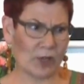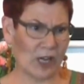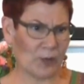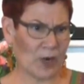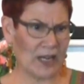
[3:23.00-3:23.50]
going
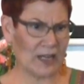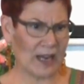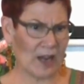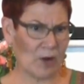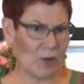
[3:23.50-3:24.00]
on right
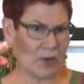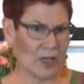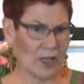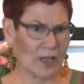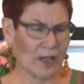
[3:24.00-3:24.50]
now,
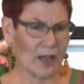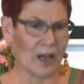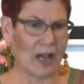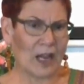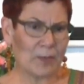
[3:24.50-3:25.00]

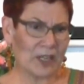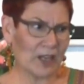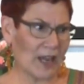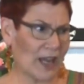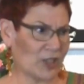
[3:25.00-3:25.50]
I'm
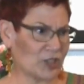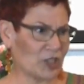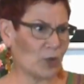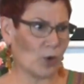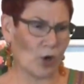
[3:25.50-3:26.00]
going to
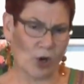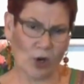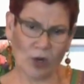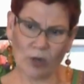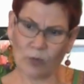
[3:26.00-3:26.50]
ask you
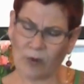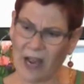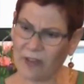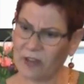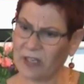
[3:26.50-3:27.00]
all,
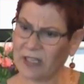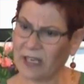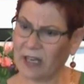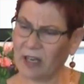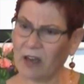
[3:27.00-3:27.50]
rather than
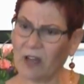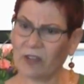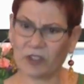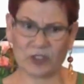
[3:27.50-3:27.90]
getting on